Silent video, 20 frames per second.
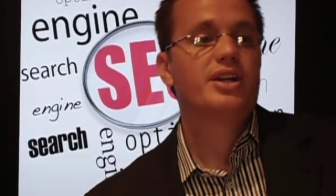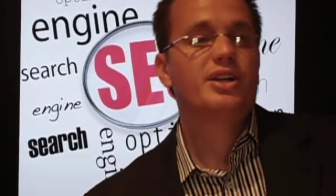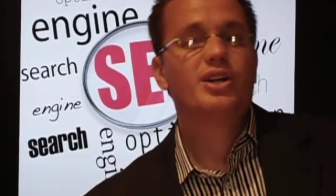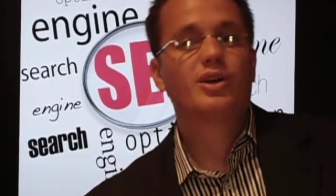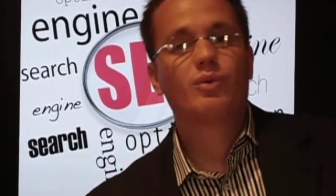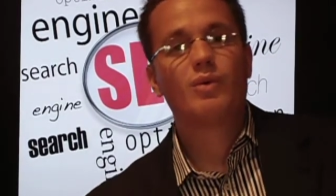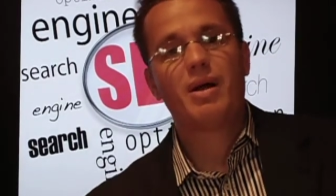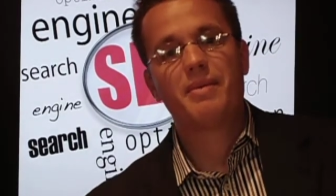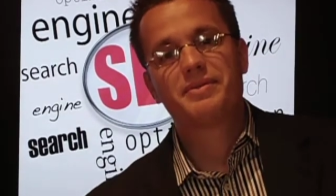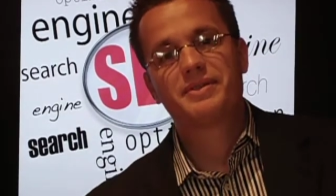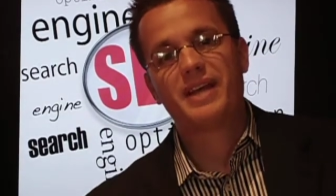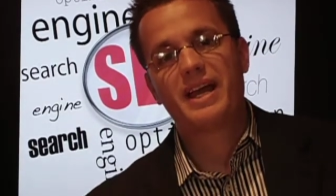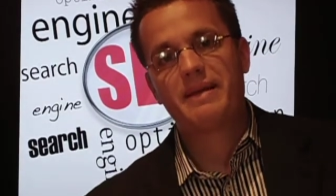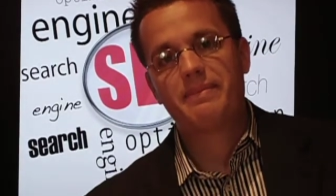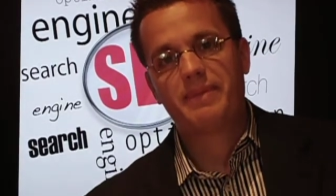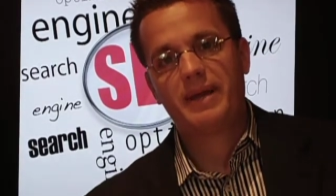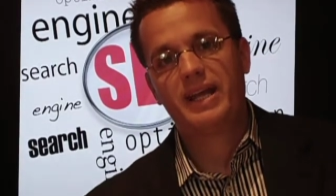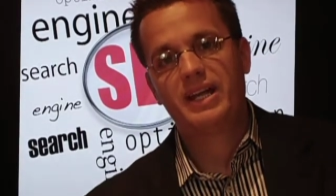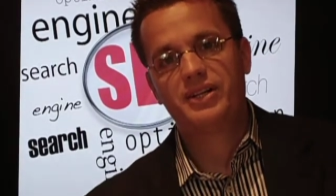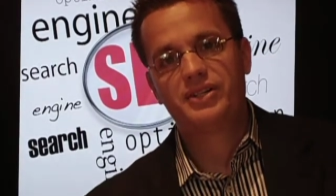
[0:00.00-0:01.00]
your website
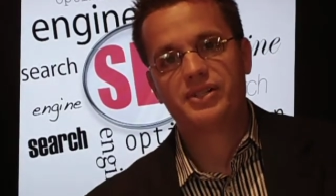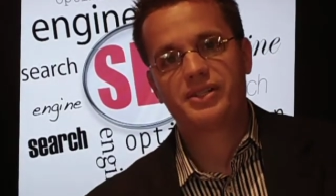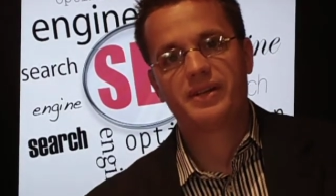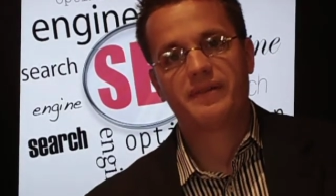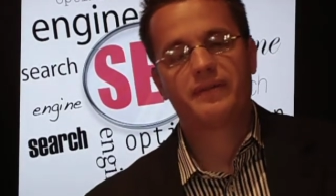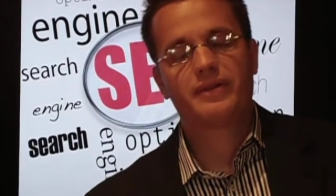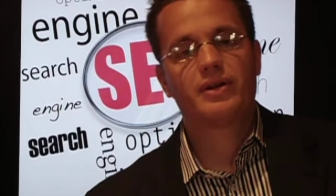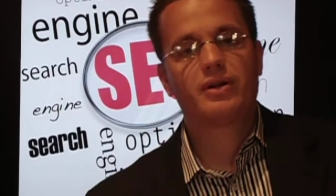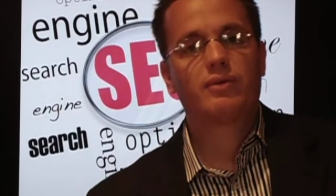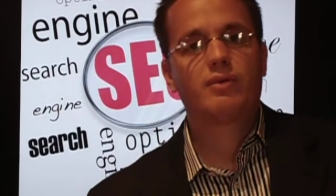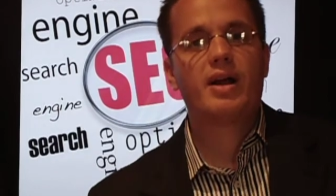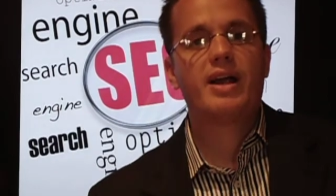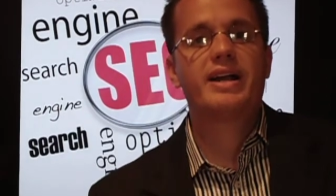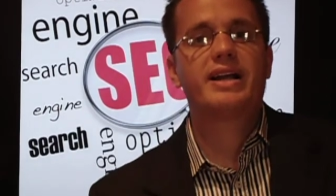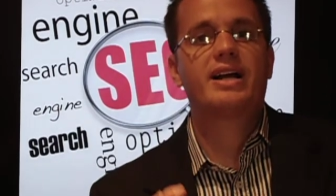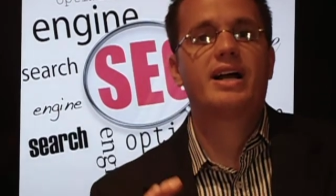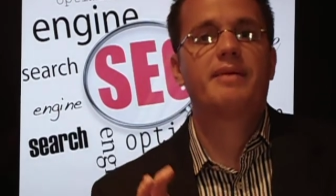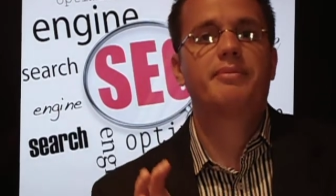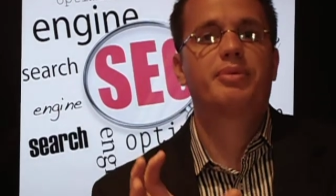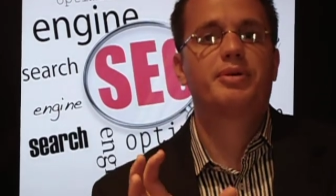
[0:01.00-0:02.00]
pages, if they're
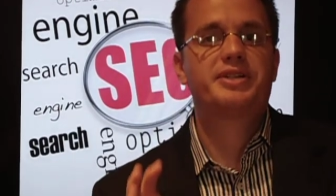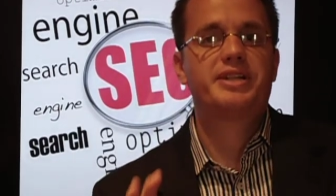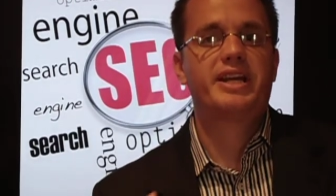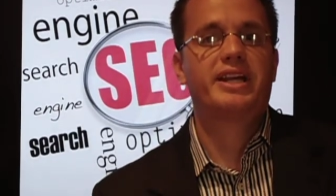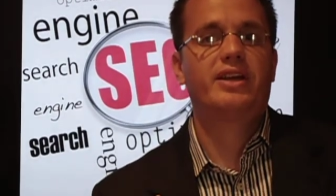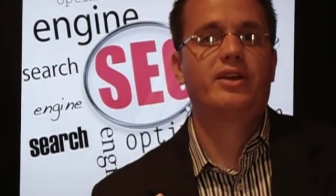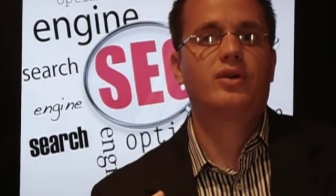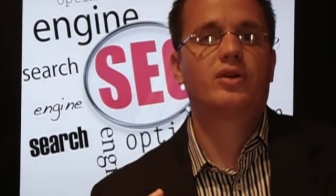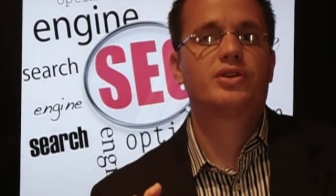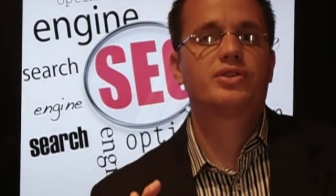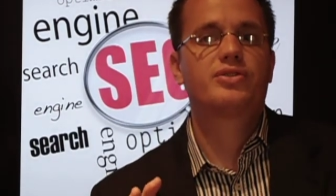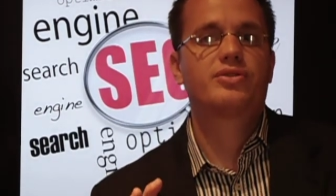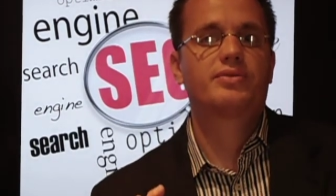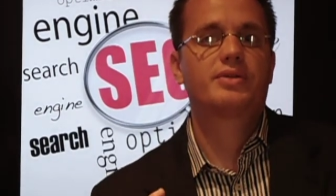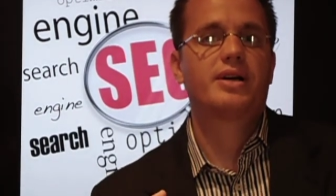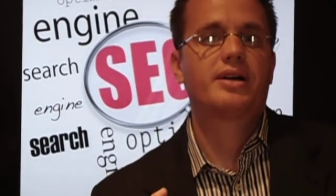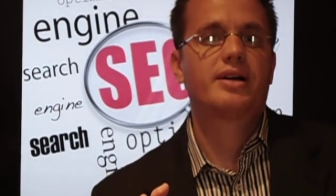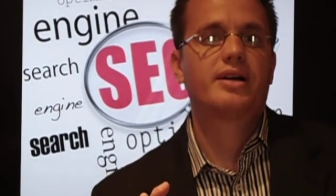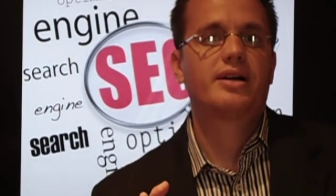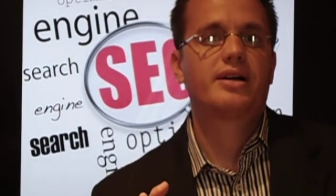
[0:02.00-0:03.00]
writing on particular
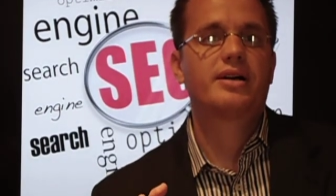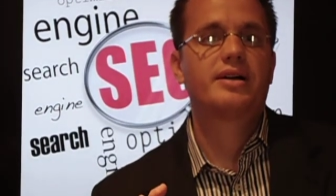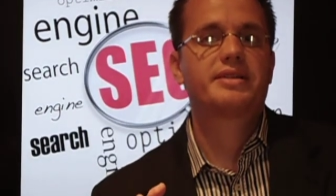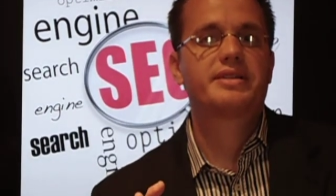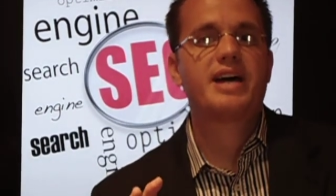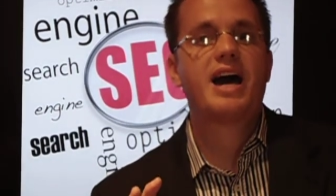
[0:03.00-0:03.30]
uh,